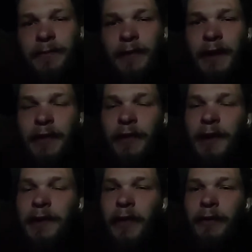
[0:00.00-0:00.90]
Then he thought
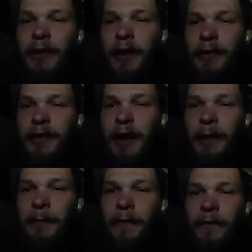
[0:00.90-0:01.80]
another long
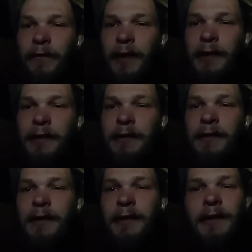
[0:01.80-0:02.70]
time and said,
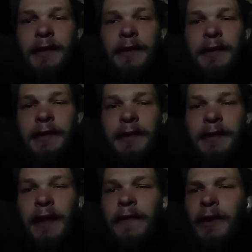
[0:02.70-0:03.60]

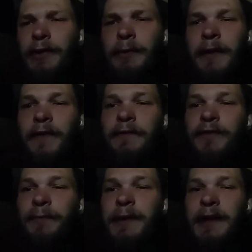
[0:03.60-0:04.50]
and the only reason
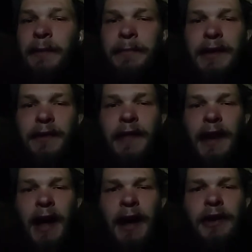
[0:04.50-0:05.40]
for being a bee that
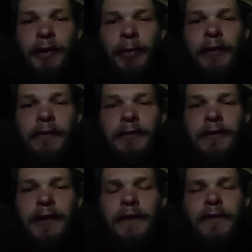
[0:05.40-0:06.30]
I know of
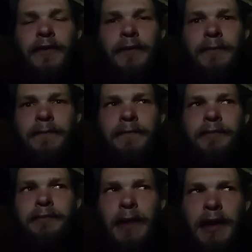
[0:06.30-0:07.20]
is
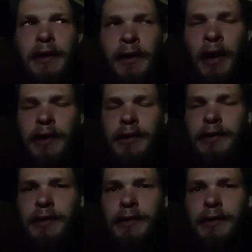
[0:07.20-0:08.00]
making honey.